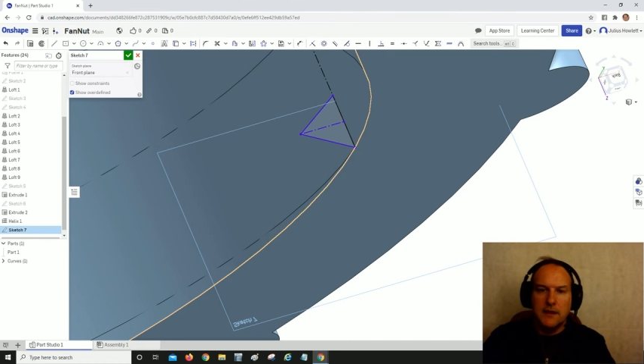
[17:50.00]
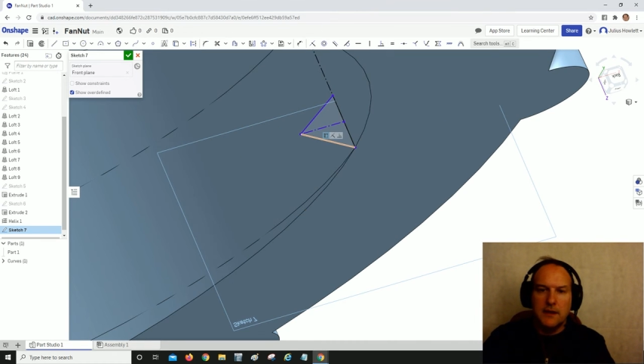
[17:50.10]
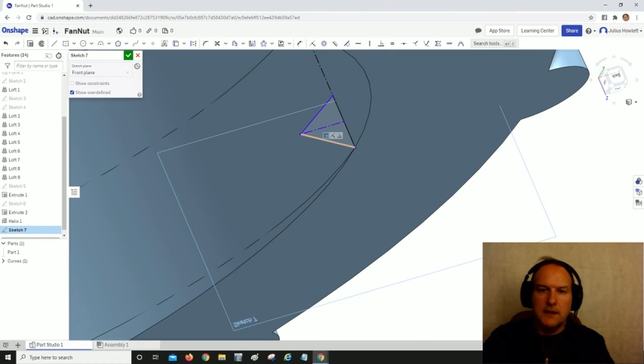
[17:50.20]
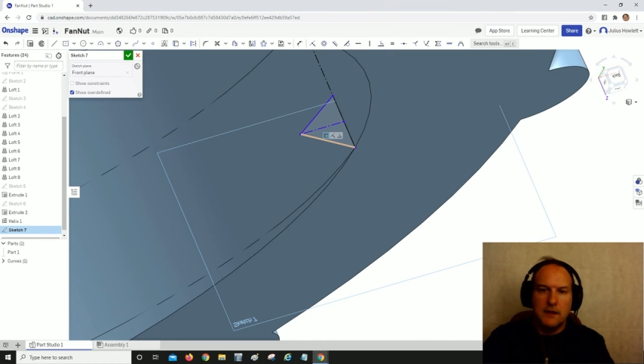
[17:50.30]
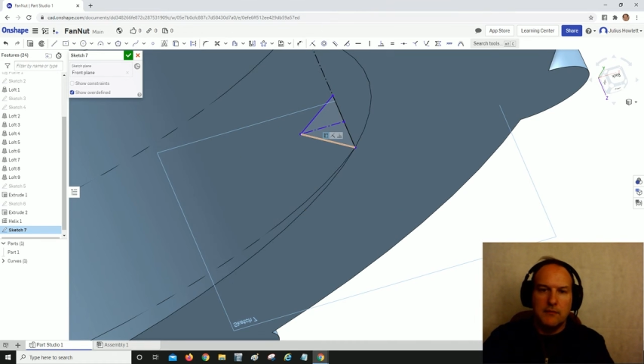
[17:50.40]

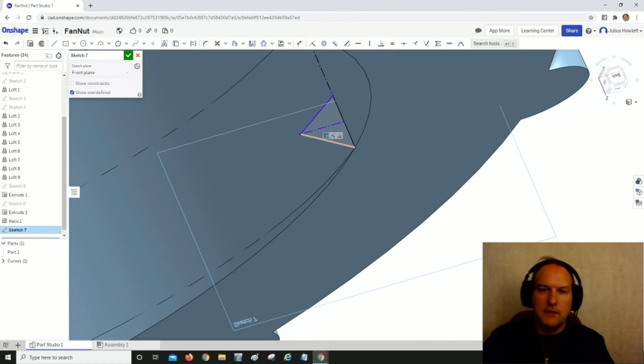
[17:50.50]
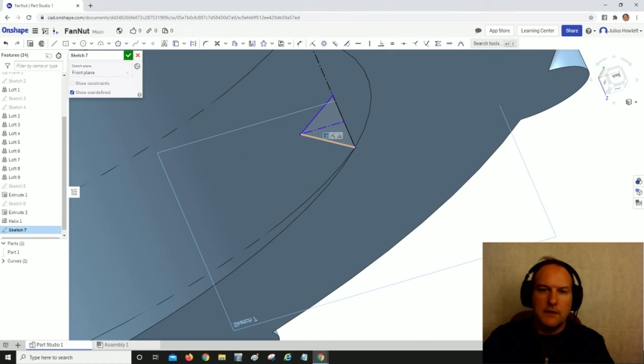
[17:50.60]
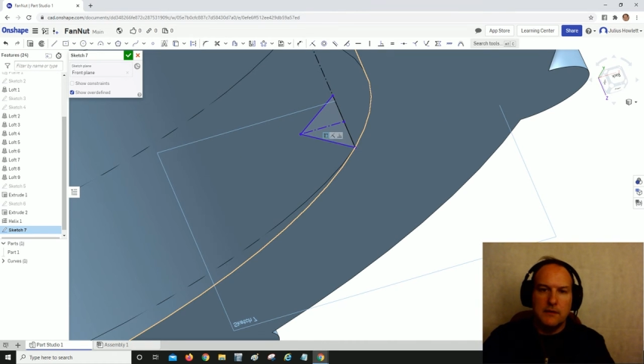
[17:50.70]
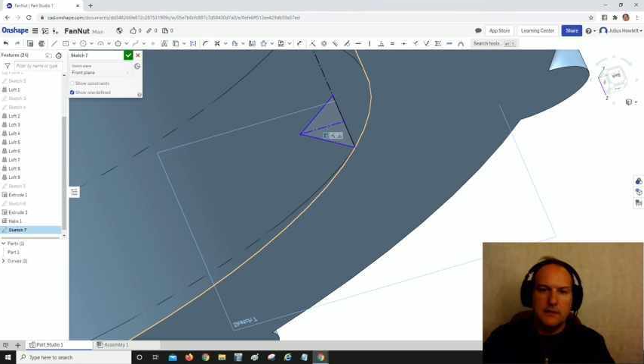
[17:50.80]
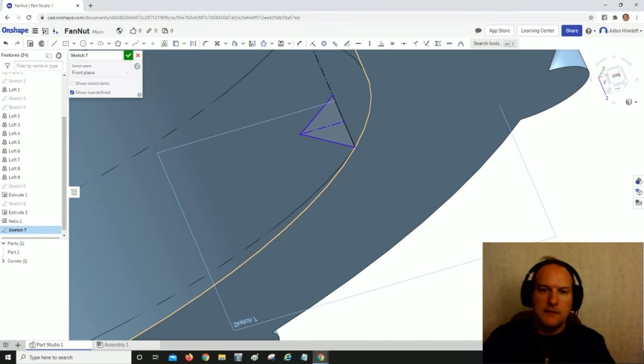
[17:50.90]
And I
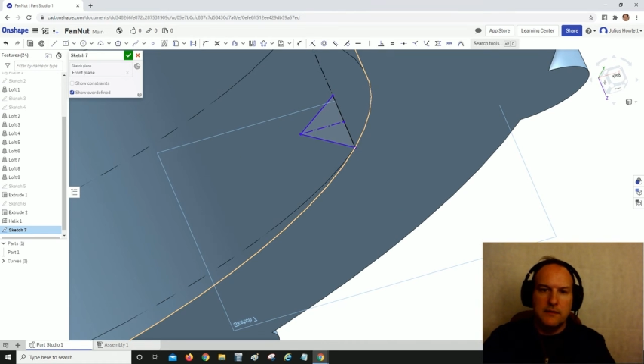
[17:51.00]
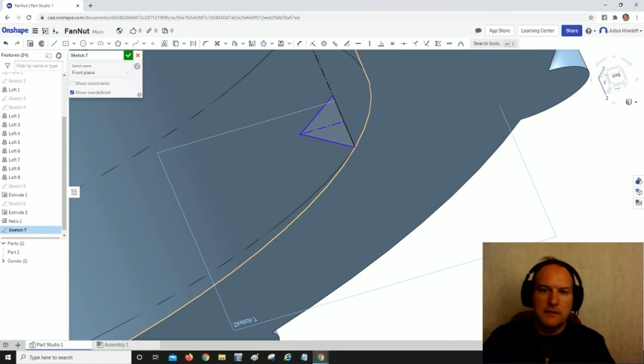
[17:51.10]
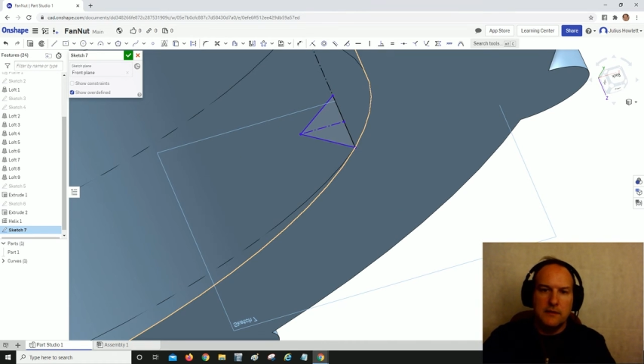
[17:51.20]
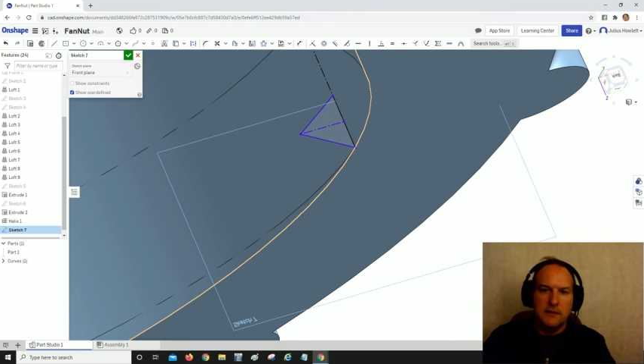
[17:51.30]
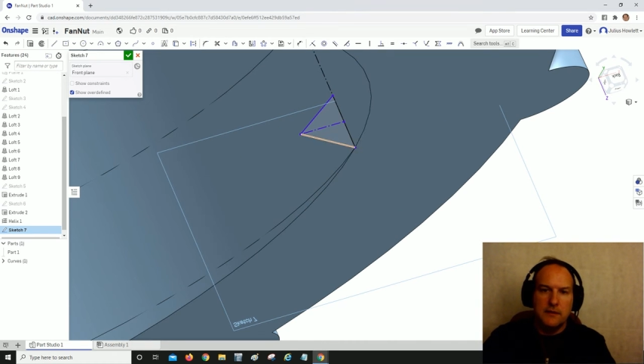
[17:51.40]
want
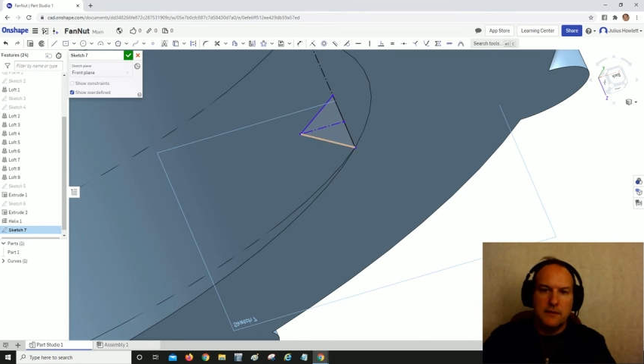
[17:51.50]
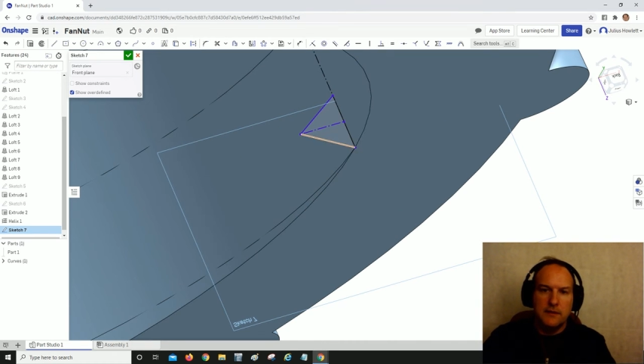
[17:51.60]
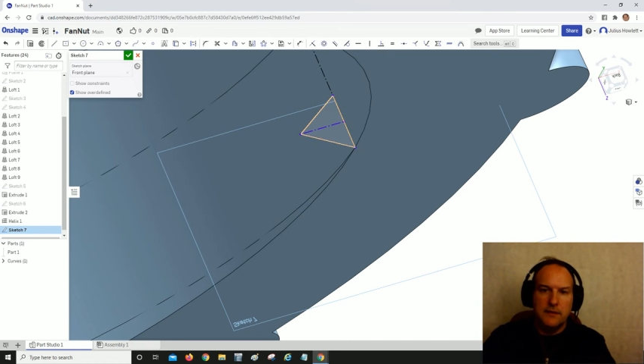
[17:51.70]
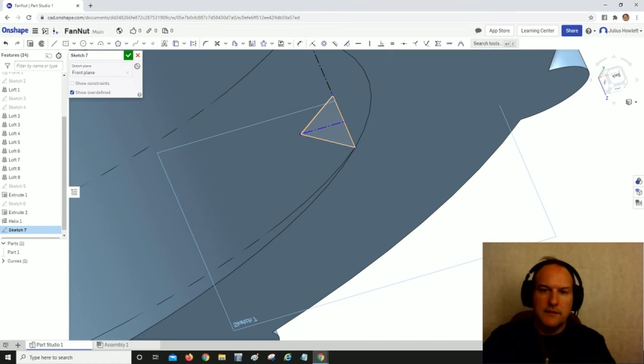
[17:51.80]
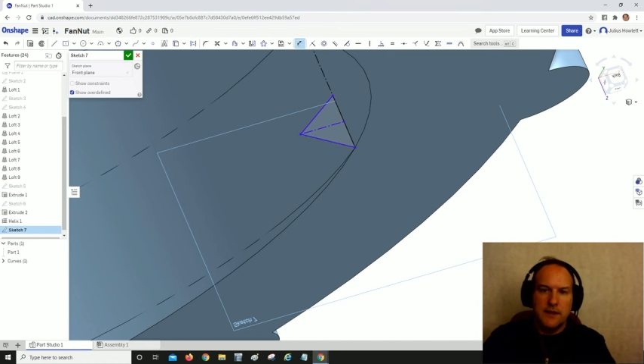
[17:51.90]

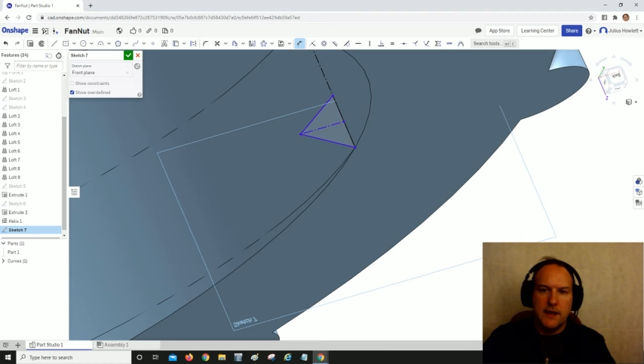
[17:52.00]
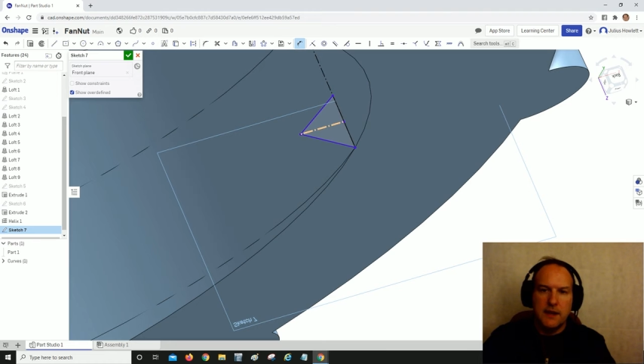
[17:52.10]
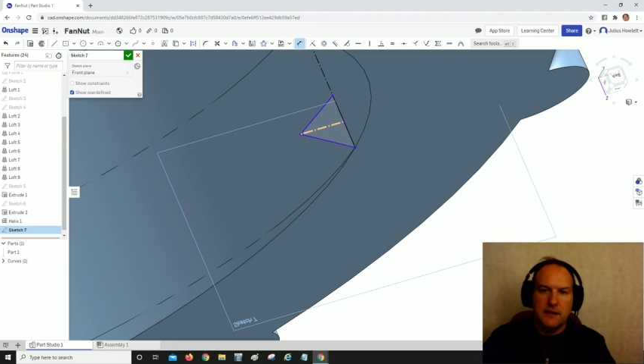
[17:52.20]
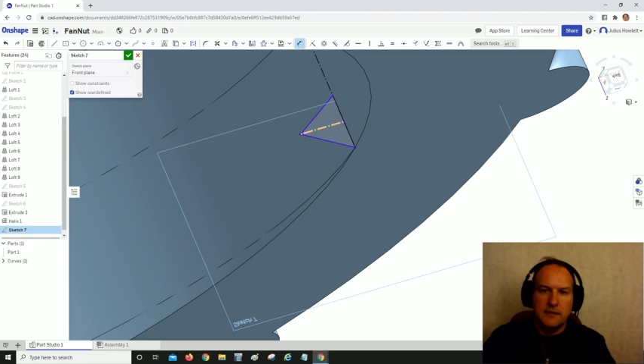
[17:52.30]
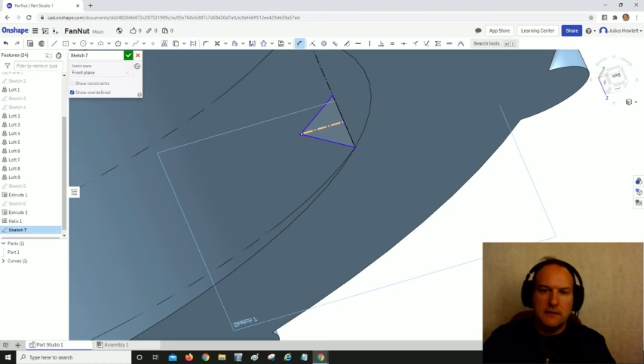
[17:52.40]
this
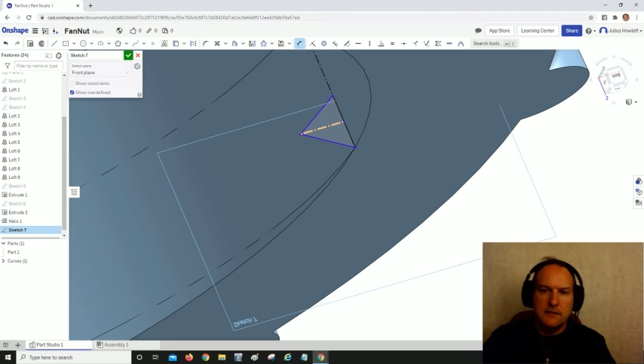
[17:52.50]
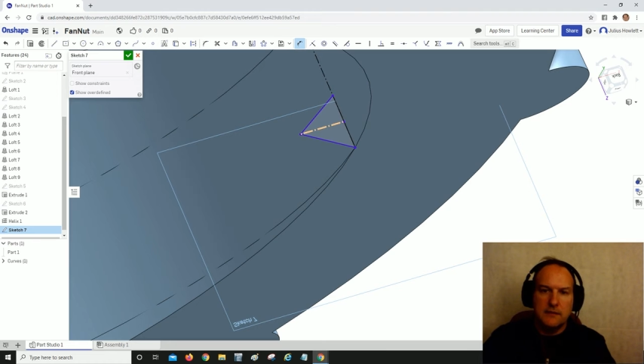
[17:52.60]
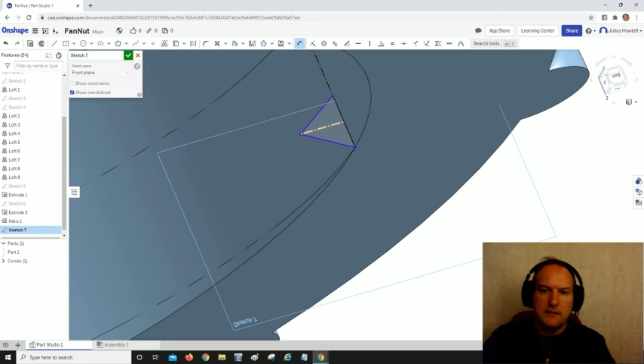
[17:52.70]
height